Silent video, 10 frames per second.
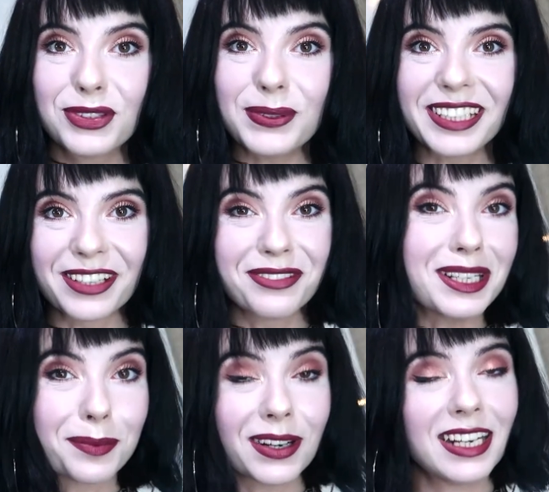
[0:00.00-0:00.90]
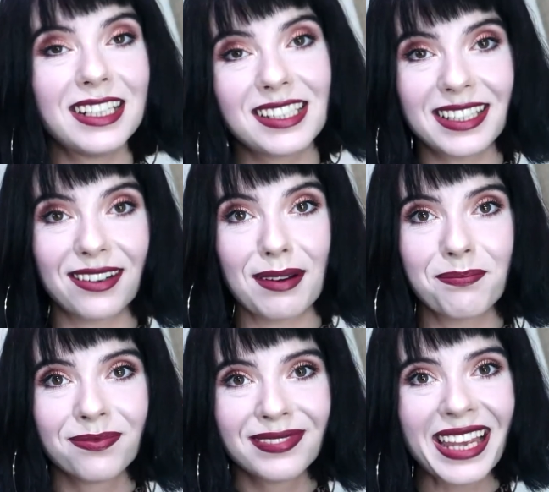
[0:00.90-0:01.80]
Twitter, Facebook and Instagram.
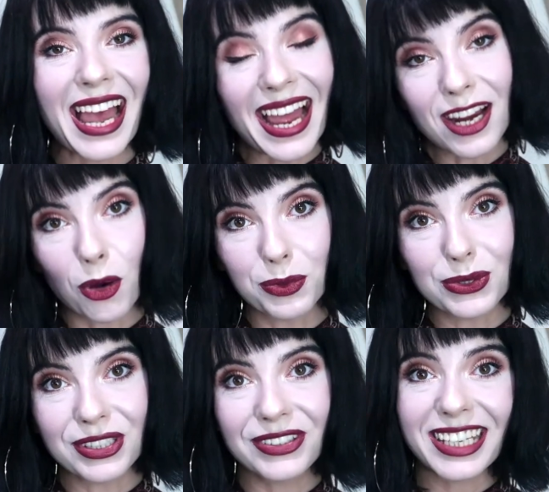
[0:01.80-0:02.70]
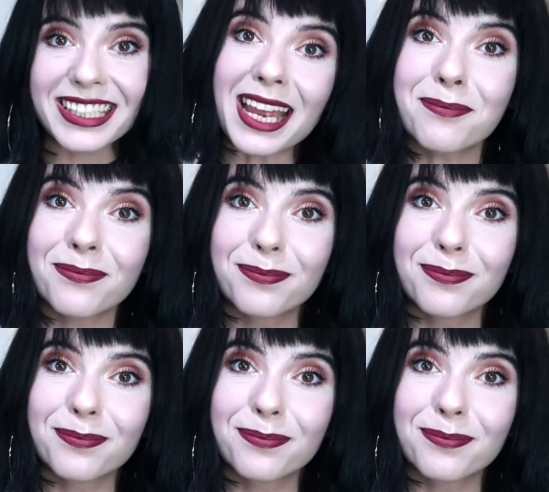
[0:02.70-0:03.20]
I hope to see you next time.